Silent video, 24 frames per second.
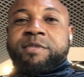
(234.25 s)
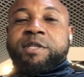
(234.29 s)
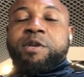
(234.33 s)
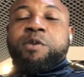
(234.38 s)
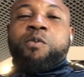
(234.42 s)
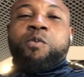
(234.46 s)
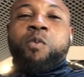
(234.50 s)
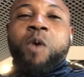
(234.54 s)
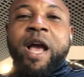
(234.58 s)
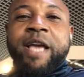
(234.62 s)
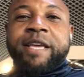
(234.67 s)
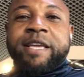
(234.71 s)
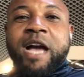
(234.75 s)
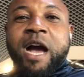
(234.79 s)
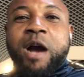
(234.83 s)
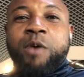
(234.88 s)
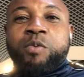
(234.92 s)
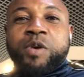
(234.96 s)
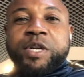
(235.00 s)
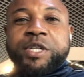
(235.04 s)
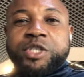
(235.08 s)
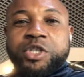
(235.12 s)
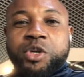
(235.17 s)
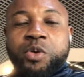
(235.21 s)
Why are
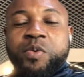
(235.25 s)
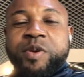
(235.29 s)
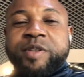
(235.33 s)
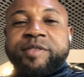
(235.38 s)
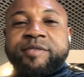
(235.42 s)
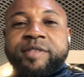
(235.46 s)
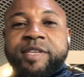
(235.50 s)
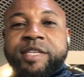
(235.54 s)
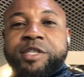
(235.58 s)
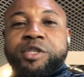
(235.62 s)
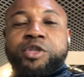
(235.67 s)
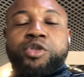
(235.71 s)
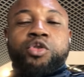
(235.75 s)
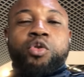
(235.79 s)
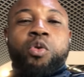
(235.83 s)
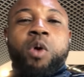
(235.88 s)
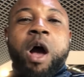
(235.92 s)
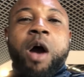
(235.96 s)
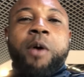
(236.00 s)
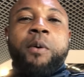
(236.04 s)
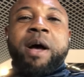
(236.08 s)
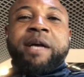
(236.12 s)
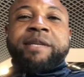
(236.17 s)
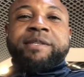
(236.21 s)
we doing this to
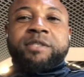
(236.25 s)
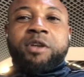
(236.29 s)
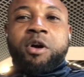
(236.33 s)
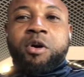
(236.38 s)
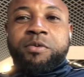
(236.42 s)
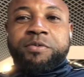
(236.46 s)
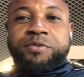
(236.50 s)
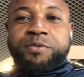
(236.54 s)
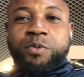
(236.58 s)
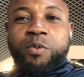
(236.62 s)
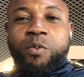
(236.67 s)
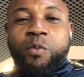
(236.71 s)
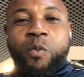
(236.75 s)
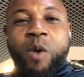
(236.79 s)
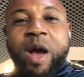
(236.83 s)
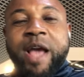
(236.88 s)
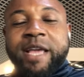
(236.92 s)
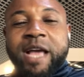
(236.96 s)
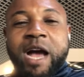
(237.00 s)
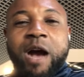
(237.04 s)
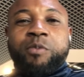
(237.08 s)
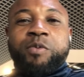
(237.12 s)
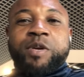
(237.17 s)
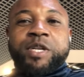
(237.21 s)
ourselves? Why
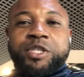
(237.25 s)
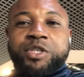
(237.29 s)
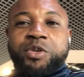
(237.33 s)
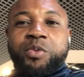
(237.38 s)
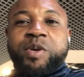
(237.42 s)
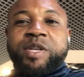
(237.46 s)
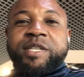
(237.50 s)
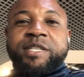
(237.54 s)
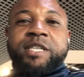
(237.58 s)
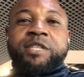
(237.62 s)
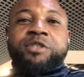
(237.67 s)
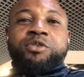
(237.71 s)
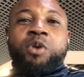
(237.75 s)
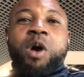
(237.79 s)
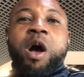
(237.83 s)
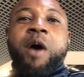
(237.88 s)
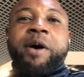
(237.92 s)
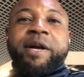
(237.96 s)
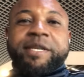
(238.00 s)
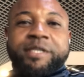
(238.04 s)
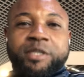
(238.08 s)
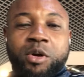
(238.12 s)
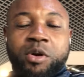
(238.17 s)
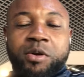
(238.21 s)
are we doing this to
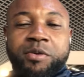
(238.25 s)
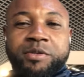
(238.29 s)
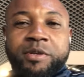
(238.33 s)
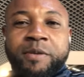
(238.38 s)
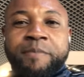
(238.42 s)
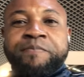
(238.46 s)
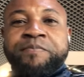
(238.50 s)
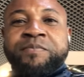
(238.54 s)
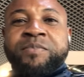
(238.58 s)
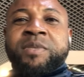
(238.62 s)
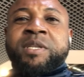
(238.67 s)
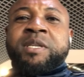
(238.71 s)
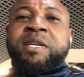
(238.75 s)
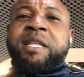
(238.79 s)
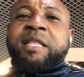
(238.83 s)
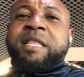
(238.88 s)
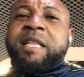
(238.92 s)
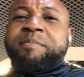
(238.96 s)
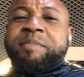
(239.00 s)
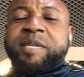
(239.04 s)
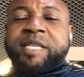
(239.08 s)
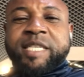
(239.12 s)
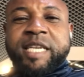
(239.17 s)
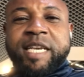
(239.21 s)
ourselves?
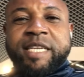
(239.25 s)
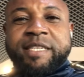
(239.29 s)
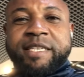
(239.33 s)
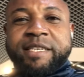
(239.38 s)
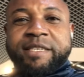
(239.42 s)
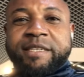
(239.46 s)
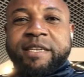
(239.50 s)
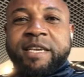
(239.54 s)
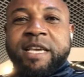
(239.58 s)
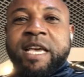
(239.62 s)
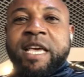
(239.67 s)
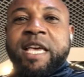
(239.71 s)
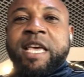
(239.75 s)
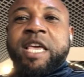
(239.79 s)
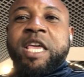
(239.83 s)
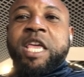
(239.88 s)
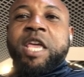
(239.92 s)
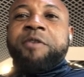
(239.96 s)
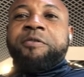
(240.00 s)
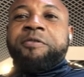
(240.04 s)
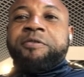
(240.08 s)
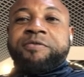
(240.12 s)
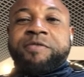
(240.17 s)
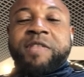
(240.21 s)
Let me say this.
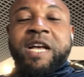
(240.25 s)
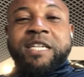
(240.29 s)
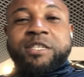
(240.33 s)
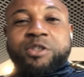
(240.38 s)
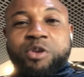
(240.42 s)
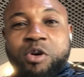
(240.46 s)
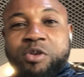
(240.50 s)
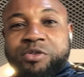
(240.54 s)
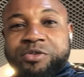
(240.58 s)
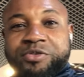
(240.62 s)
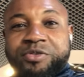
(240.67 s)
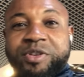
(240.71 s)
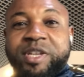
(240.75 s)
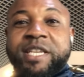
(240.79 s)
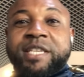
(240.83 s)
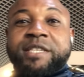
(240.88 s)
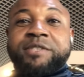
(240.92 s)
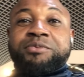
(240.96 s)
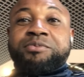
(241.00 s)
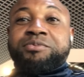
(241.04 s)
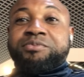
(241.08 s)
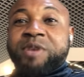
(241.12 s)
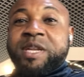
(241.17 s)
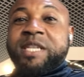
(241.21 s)
If that country
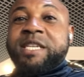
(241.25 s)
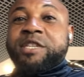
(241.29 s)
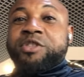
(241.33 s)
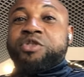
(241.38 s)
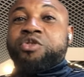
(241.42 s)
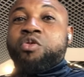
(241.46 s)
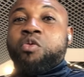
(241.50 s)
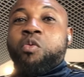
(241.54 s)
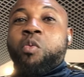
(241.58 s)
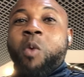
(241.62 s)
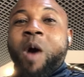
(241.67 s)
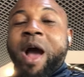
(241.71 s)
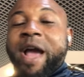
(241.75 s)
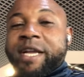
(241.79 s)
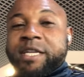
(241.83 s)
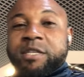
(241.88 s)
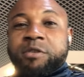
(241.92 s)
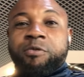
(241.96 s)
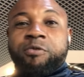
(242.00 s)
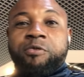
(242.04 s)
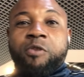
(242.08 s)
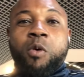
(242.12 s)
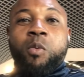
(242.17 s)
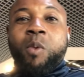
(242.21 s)
is really too wide
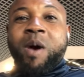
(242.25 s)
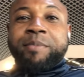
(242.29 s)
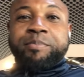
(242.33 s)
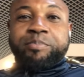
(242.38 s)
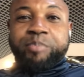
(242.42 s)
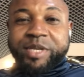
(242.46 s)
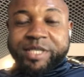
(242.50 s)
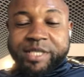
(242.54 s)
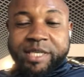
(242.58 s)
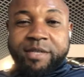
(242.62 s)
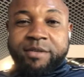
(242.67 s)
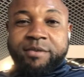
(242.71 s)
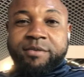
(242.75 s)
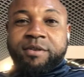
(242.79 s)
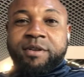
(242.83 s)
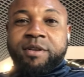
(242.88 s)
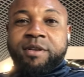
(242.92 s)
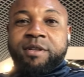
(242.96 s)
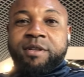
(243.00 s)
for one person,